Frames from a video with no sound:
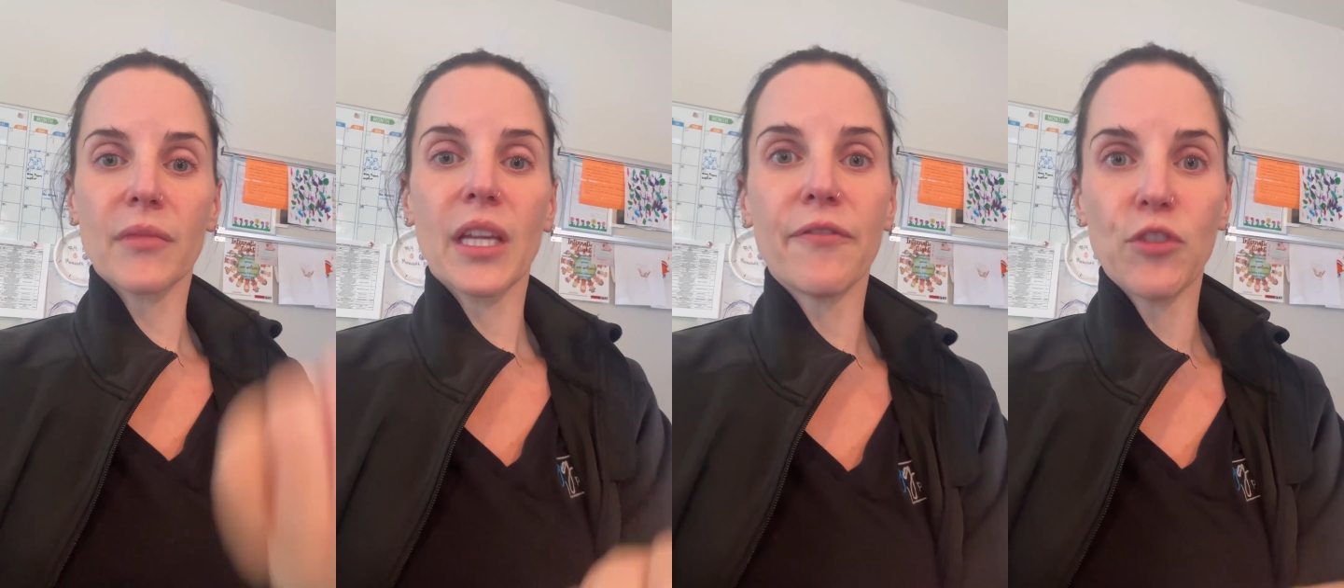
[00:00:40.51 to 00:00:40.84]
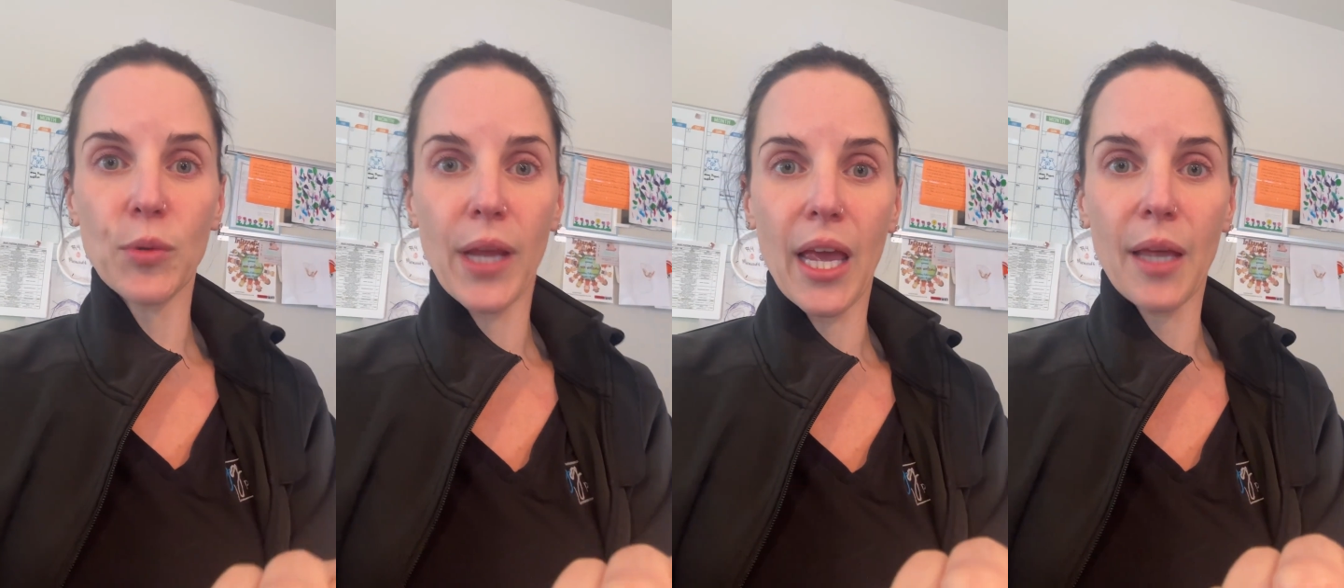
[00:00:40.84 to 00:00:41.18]
if
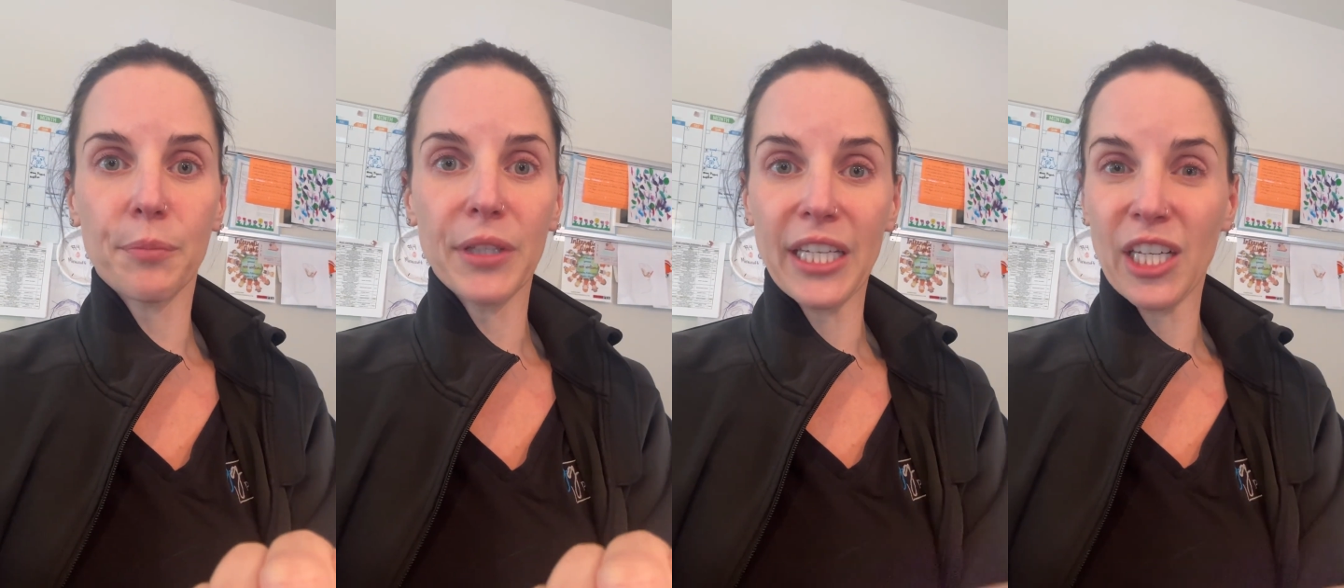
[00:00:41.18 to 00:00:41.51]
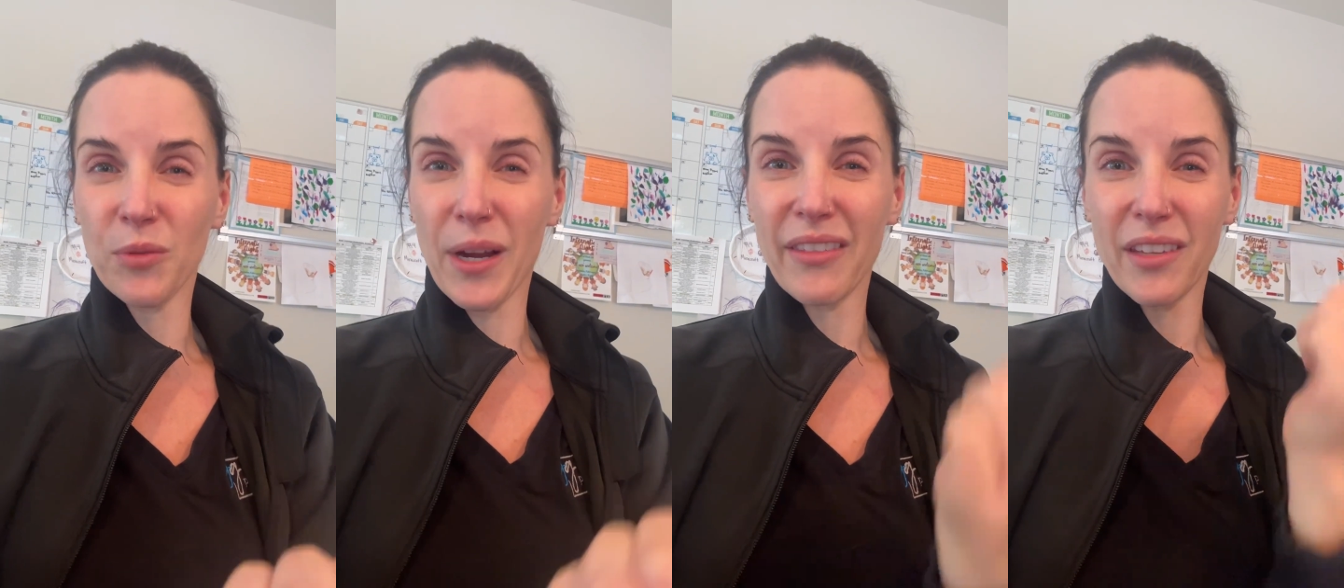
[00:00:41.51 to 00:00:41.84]
you get
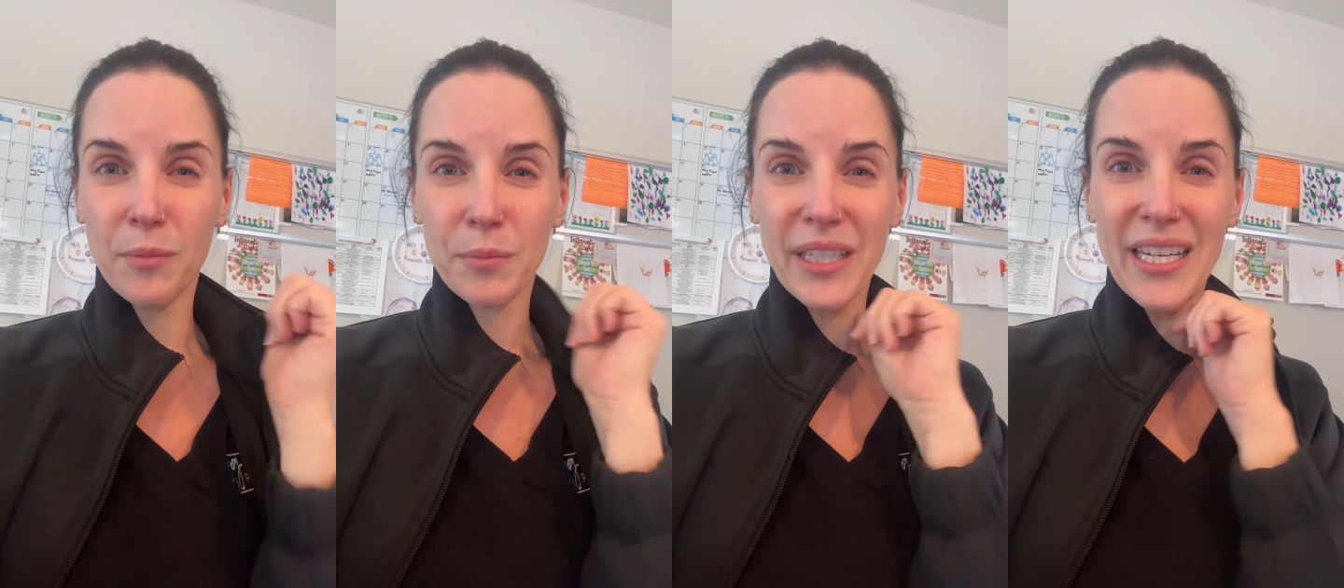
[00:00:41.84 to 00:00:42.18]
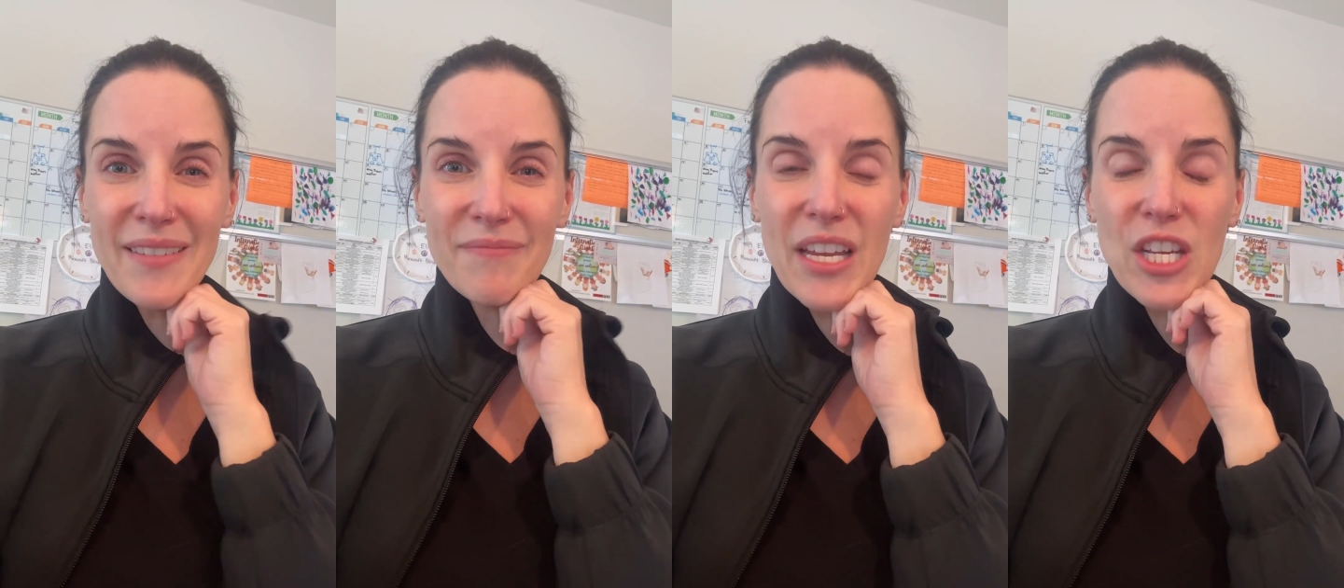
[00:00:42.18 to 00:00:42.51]
bleeding around the
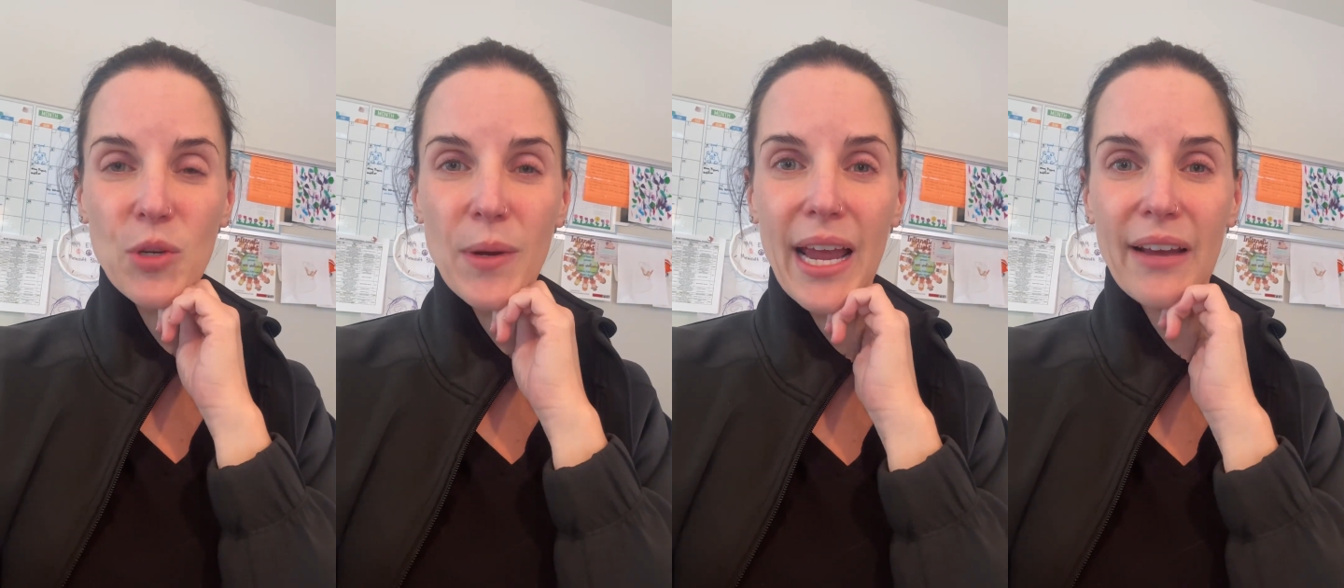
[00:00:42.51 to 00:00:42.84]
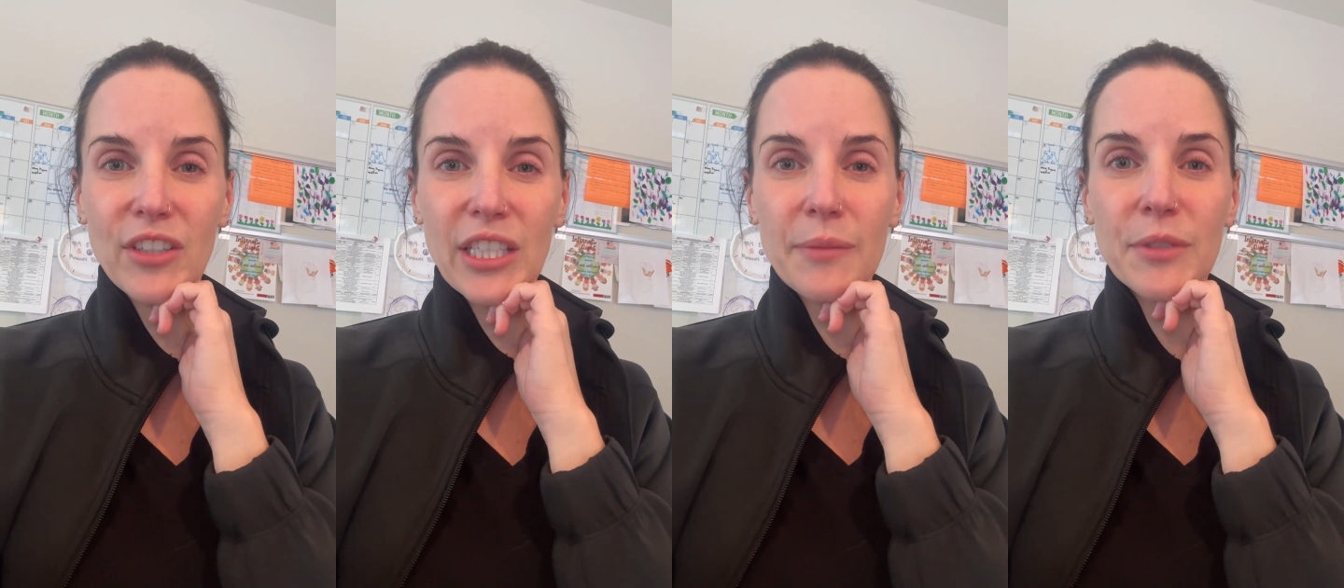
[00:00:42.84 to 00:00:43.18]
implant and you
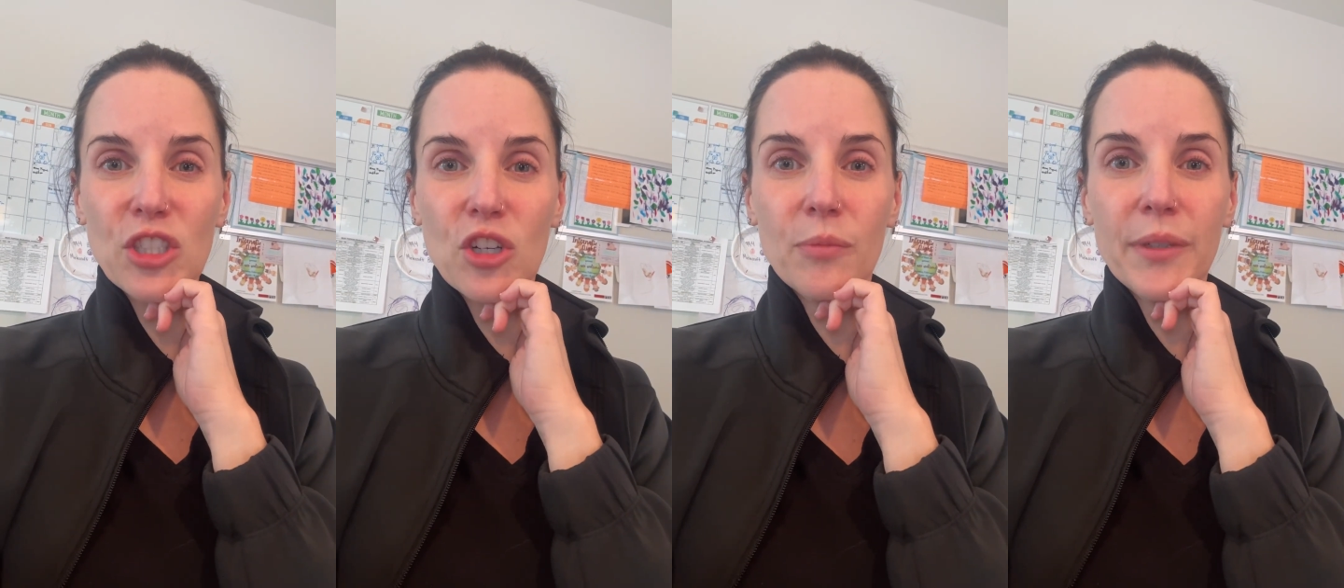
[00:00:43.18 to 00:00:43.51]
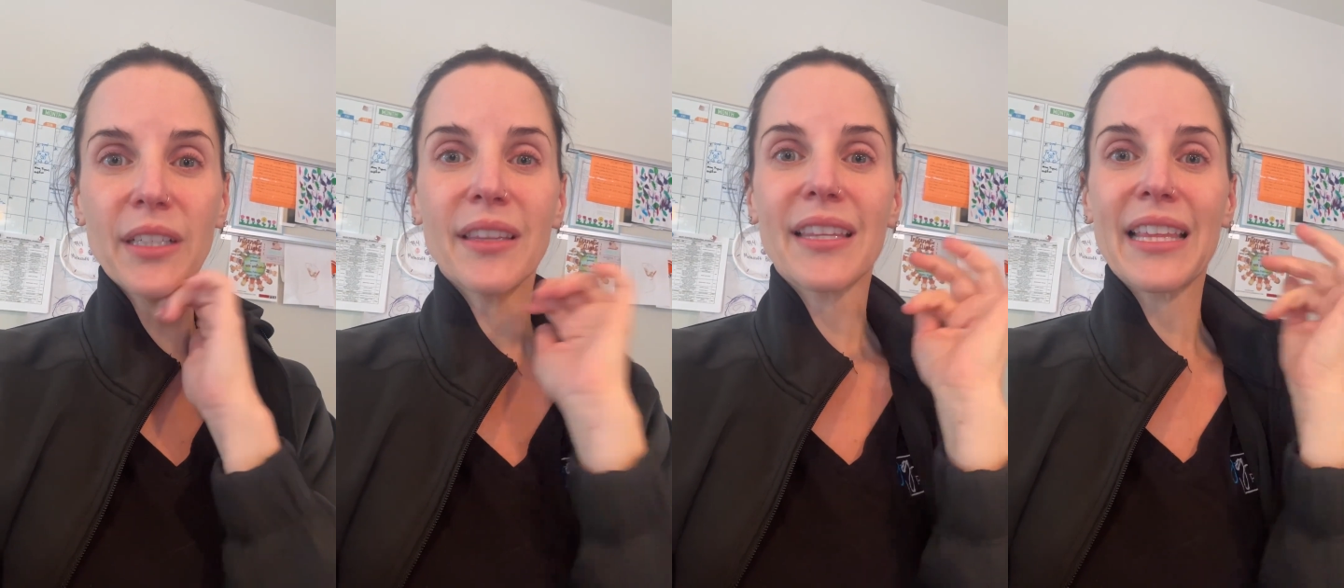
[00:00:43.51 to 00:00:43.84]
have a hematoma.